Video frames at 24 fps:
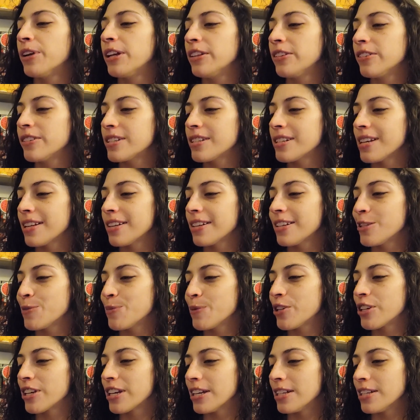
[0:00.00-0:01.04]
it looks like
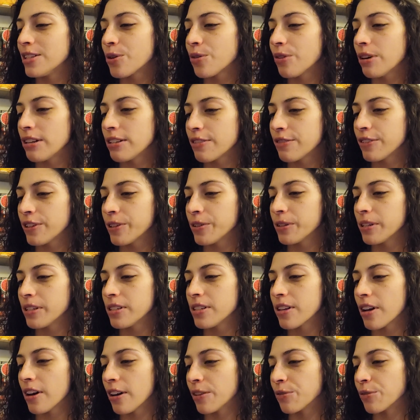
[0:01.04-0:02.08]
this book is going to
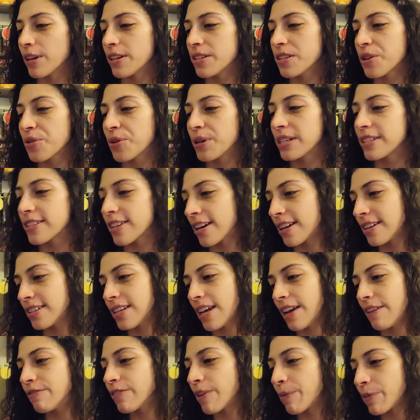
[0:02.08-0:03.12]
focus on rescuing
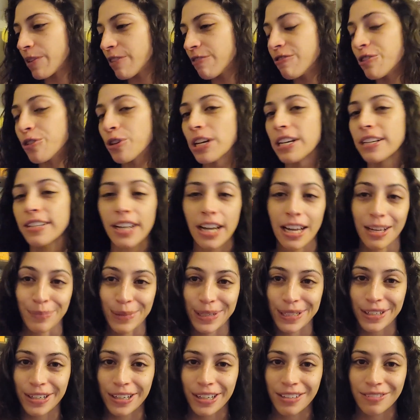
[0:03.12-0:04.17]
Dante from the void. I
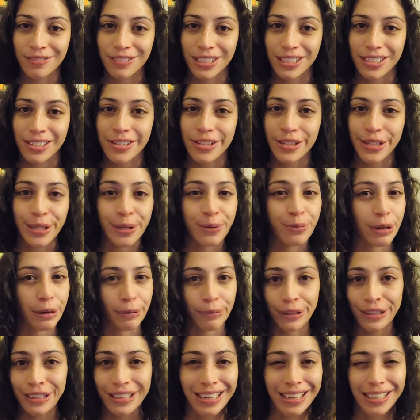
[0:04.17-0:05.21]
mean, obviously,
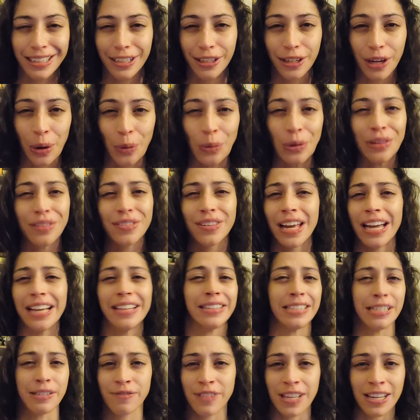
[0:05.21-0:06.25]
where were they going to go with
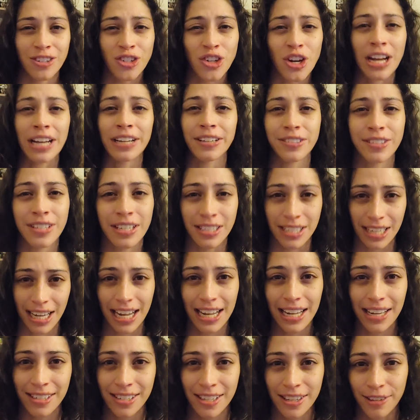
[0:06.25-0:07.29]
that? Leave that child to
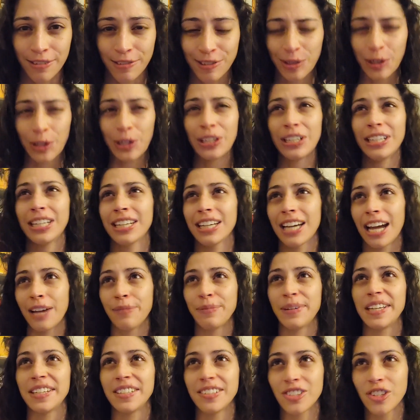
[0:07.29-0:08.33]
die to the void?
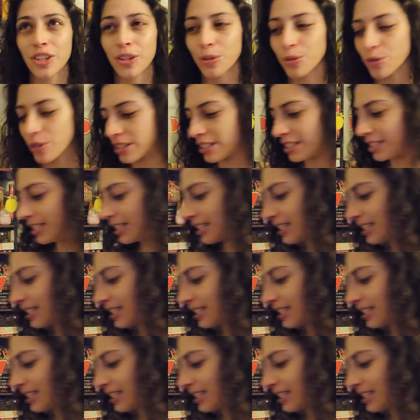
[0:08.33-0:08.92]
I mean, children